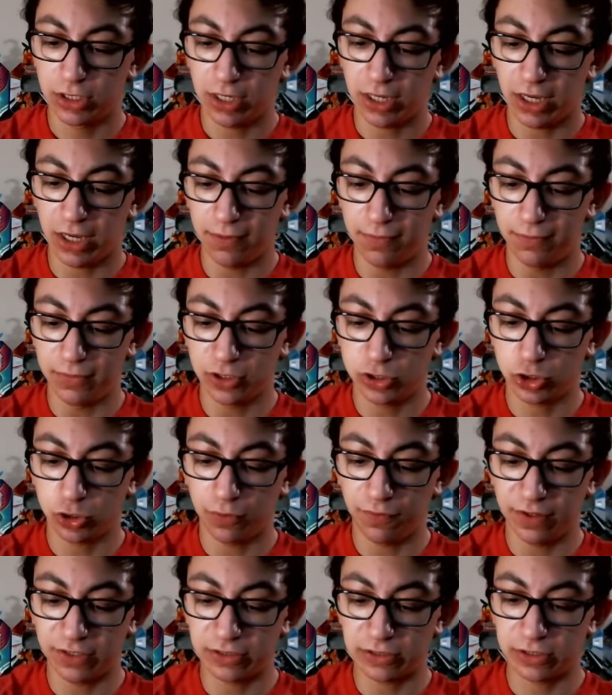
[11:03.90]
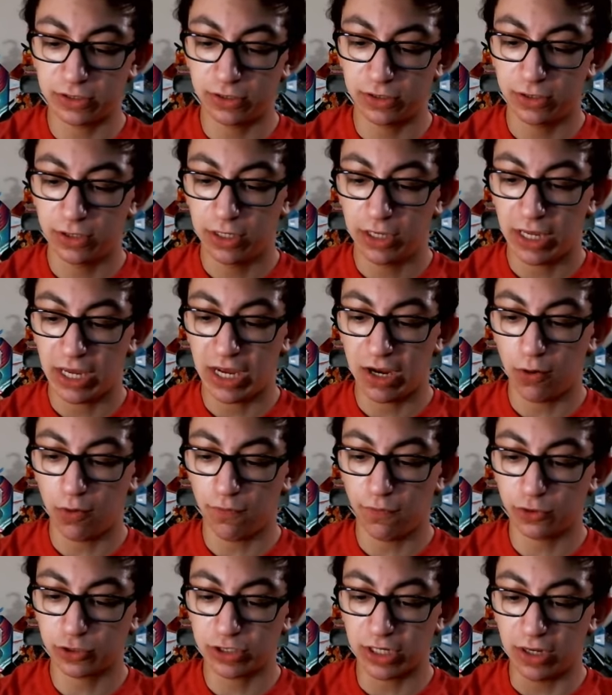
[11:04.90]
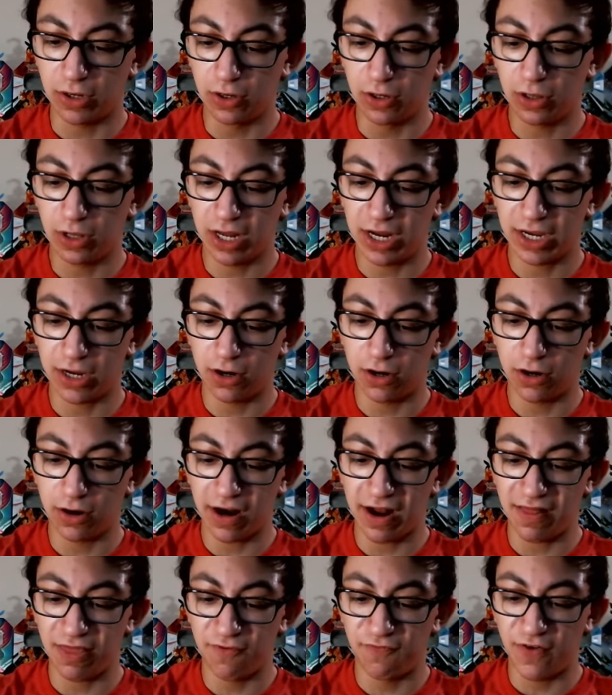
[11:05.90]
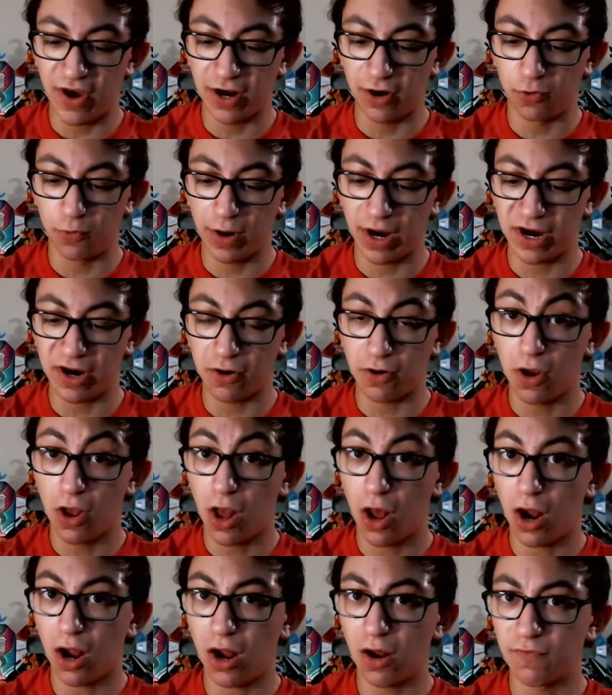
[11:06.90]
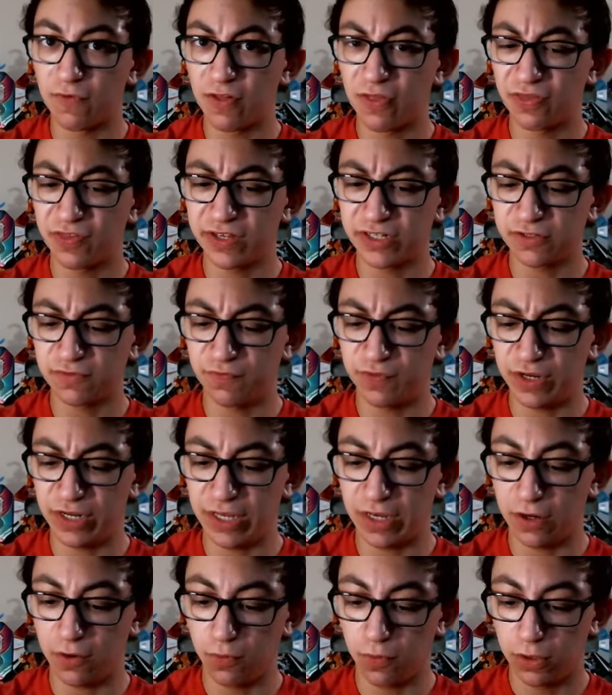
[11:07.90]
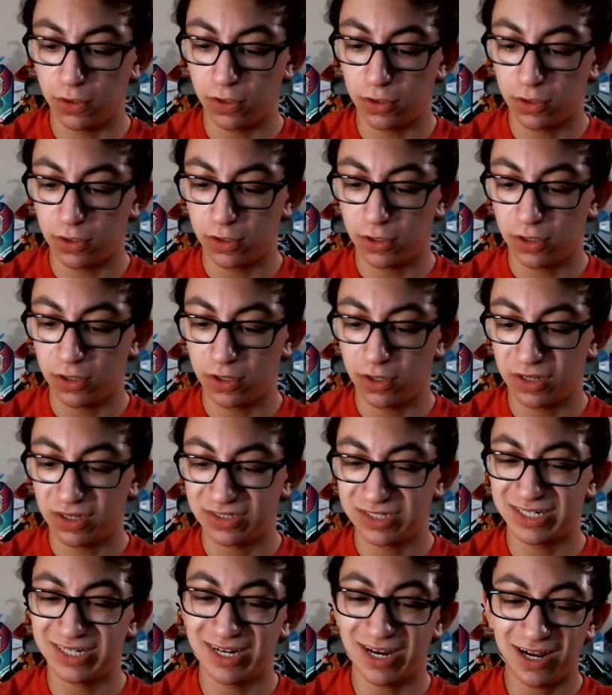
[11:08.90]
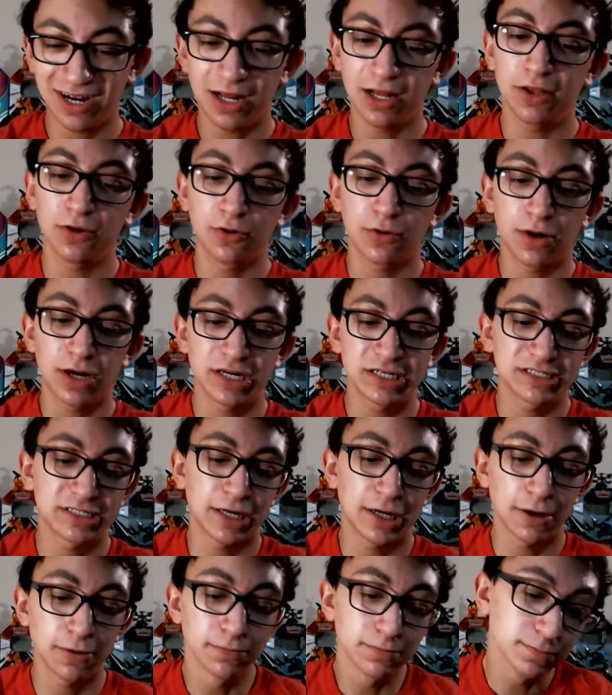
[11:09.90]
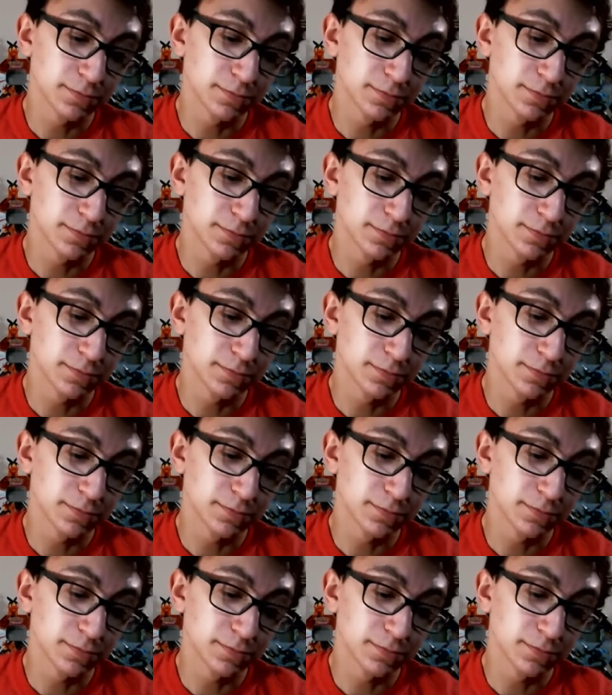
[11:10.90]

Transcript: a Misdreavus, a Reverse Holo Gligar, and the final rare of this video. It's a non-holo Quagsire.